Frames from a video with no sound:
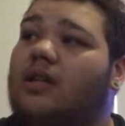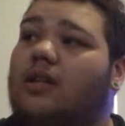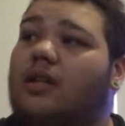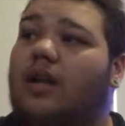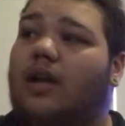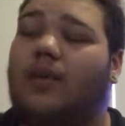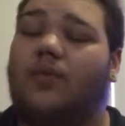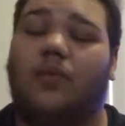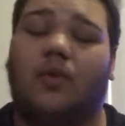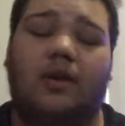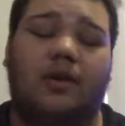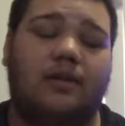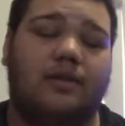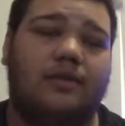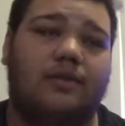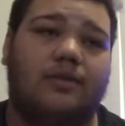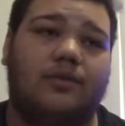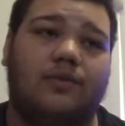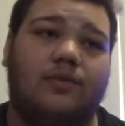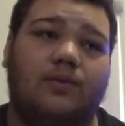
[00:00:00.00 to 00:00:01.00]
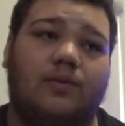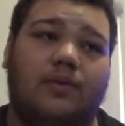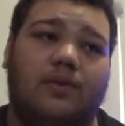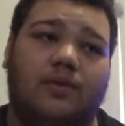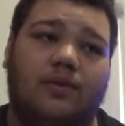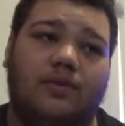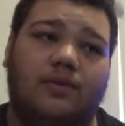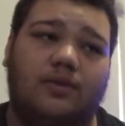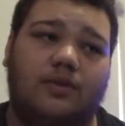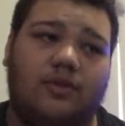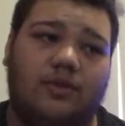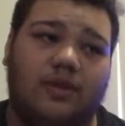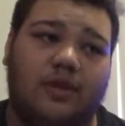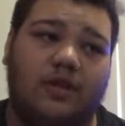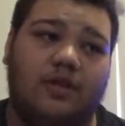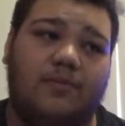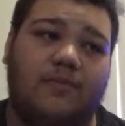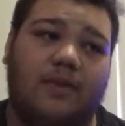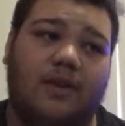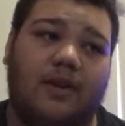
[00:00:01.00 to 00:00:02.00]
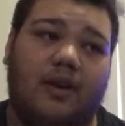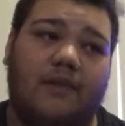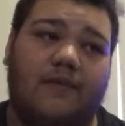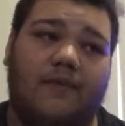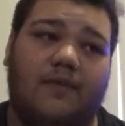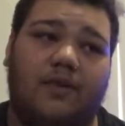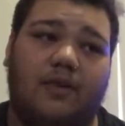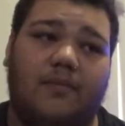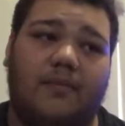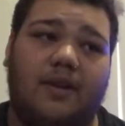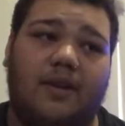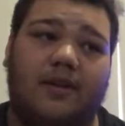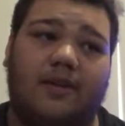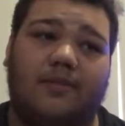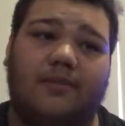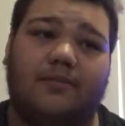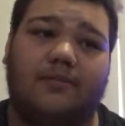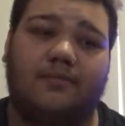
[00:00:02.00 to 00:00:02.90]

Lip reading: I want to change my life for the better.